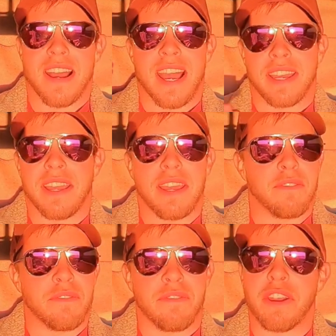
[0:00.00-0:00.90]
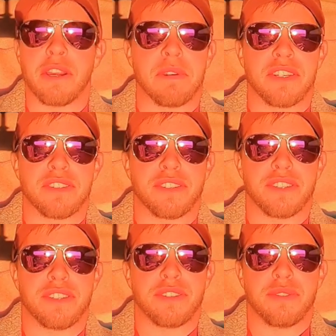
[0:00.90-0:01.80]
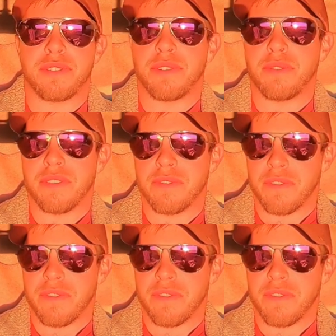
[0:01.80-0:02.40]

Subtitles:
I very much encourage you to